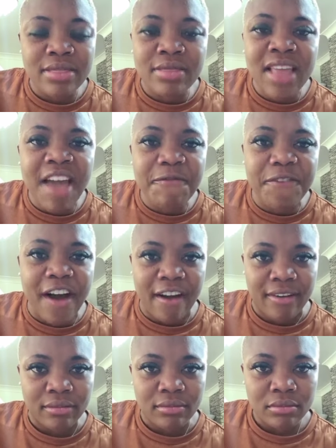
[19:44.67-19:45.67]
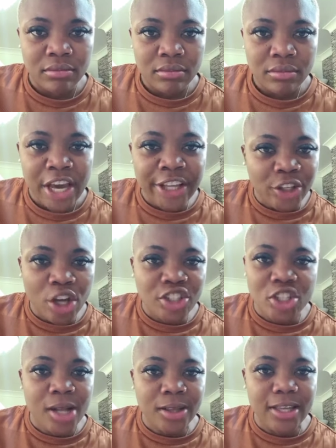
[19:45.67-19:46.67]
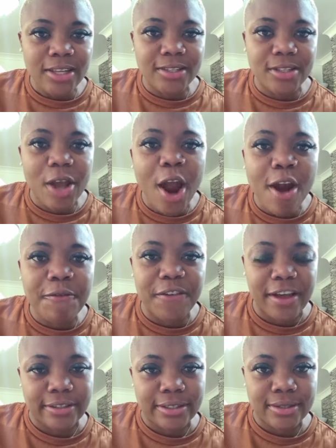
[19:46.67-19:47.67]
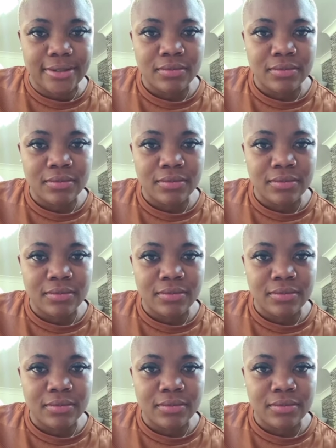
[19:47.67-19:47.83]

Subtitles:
Never. It does deserve it.